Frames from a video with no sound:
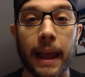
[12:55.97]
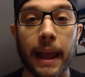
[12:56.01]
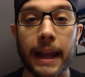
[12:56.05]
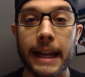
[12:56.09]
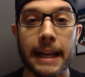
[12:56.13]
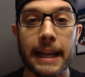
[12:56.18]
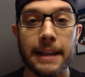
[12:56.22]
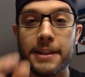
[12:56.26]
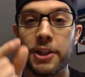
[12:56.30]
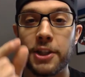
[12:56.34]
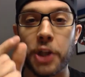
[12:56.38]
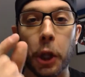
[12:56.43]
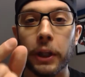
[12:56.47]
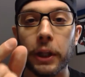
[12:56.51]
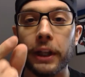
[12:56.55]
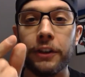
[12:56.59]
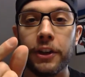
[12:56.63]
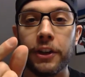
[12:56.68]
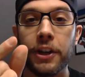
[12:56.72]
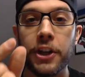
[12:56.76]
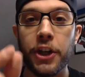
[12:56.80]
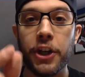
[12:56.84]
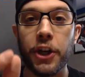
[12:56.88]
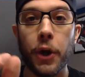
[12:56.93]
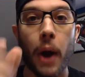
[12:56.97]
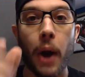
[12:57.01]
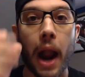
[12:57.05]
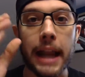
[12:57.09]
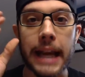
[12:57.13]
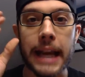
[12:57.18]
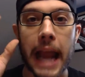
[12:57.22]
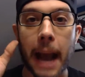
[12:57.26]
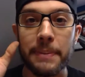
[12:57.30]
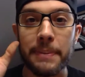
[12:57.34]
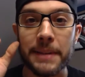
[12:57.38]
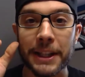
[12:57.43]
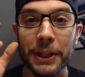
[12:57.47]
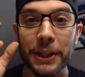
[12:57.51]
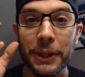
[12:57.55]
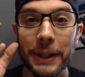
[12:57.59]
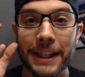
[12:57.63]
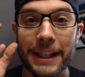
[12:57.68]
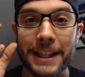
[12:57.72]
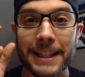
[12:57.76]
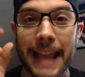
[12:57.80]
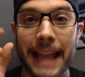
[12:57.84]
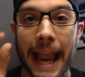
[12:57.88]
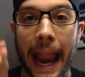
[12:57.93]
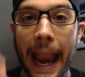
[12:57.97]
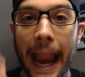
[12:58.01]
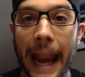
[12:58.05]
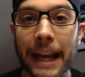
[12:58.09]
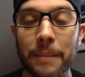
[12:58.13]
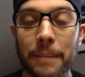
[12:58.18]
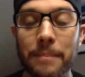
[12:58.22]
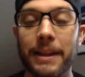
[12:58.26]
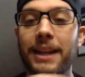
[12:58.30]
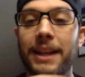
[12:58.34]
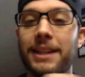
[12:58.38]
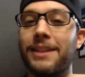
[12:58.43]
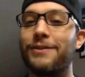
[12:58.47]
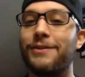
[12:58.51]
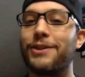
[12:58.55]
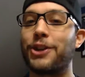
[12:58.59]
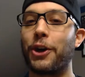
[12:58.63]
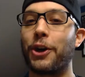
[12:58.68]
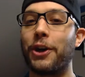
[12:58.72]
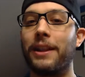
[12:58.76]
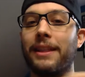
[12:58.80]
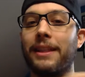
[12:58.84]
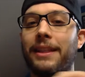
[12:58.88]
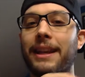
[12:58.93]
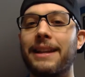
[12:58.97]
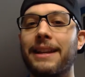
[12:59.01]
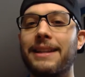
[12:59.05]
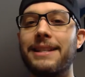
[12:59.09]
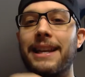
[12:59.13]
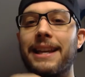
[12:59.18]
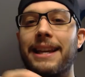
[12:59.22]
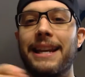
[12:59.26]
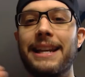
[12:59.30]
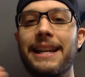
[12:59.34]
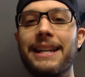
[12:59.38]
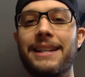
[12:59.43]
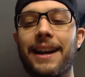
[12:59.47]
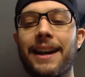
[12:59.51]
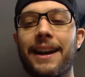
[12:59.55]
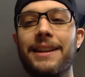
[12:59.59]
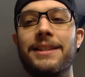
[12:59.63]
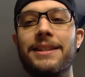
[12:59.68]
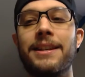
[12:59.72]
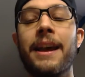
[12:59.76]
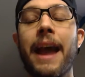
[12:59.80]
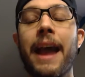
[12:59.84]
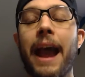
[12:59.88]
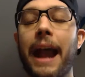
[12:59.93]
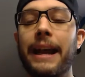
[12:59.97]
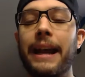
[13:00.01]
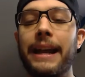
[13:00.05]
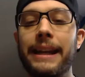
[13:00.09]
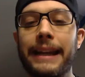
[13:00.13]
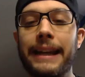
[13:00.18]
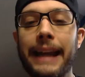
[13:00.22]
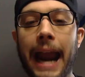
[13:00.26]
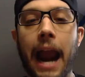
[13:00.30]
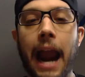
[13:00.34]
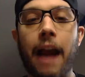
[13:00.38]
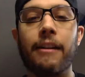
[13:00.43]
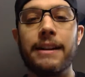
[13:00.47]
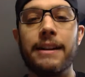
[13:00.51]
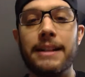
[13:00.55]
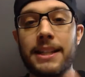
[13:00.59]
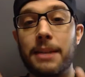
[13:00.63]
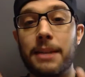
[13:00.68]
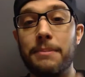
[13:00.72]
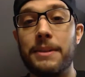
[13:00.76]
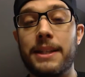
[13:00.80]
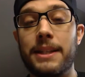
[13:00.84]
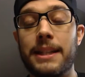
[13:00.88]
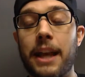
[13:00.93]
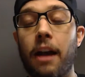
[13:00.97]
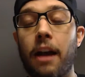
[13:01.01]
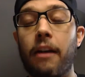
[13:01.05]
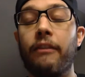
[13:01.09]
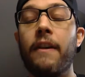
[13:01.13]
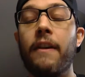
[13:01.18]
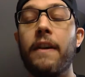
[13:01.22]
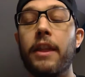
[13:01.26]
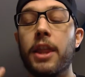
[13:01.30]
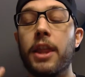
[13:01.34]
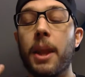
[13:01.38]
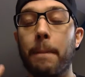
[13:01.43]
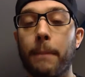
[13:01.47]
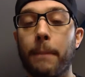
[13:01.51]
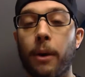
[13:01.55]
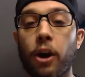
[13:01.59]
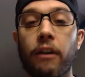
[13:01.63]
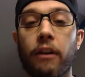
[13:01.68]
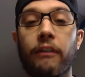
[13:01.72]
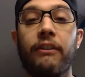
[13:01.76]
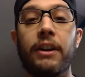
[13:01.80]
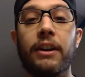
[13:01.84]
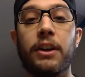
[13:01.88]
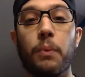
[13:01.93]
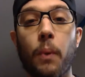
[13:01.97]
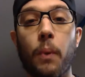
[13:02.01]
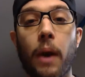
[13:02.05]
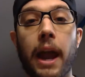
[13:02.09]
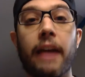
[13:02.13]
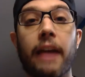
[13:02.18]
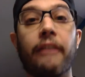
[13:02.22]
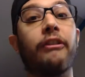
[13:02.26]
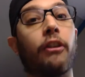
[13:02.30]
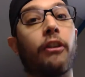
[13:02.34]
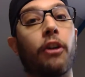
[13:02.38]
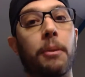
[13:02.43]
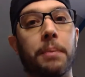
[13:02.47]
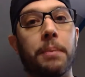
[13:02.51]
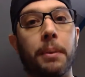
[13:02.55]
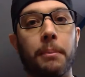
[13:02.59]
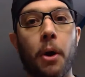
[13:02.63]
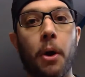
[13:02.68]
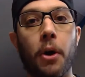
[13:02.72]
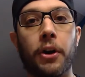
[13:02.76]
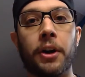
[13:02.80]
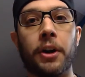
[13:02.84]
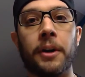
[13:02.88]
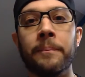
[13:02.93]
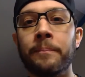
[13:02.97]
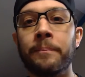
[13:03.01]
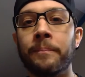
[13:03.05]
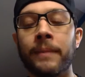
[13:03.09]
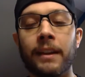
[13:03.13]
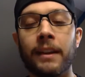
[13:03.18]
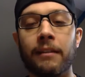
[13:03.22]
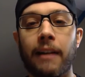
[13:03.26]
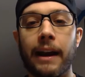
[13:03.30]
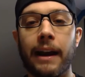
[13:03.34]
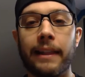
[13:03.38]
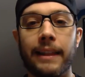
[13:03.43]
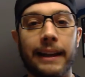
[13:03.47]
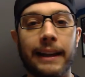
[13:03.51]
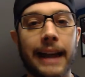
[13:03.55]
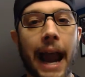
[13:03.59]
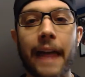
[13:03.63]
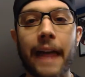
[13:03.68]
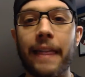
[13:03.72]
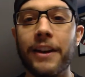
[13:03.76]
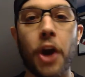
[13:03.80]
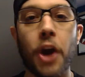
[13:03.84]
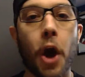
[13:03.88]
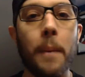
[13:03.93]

And he has so little to do, and you absolutely just hate him because of certain things that he does. And he carries himself the perfect way for a promoter, right? The guy that